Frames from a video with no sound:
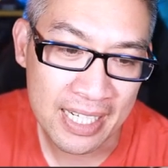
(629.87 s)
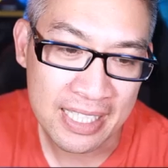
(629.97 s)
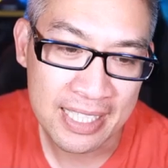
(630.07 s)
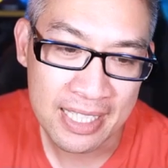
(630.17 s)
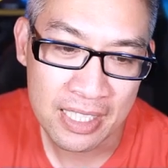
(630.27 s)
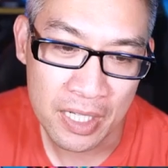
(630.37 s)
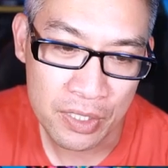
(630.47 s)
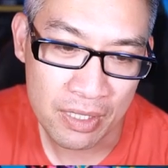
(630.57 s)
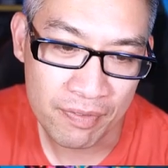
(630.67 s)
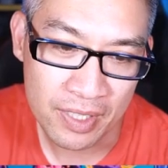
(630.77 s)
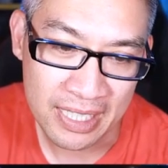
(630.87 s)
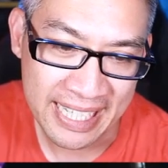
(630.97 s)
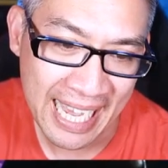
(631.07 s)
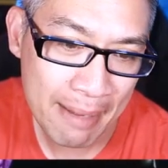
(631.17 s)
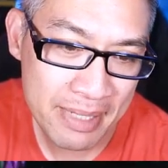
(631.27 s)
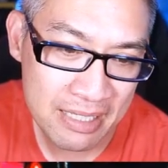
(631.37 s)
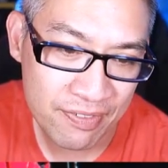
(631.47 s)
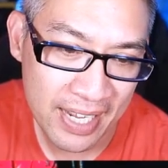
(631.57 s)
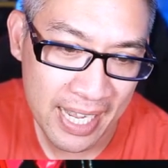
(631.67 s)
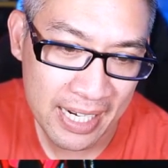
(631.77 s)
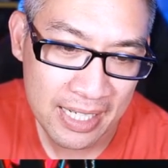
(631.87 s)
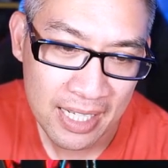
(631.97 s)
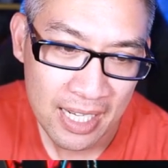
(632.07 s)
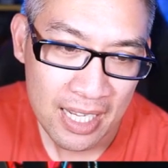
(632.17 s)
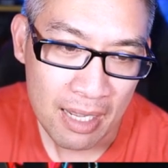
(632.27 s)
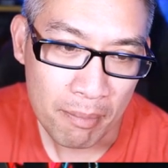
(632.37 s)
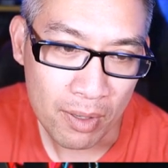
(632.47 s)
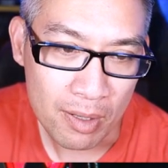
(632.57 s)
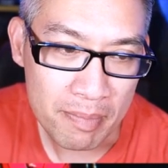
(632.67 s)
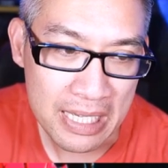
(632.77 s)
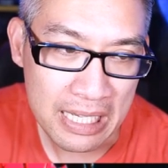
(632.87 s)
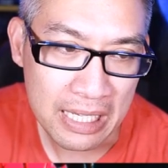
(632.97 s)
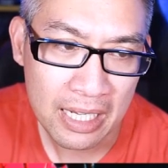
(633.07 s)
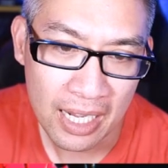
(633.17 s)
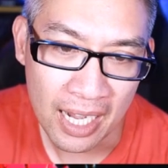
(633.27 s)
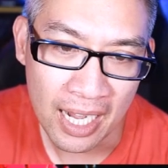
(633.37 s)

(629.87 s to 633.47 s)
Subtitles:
the Sentinels. So if you're a Gambit fan, mon ami,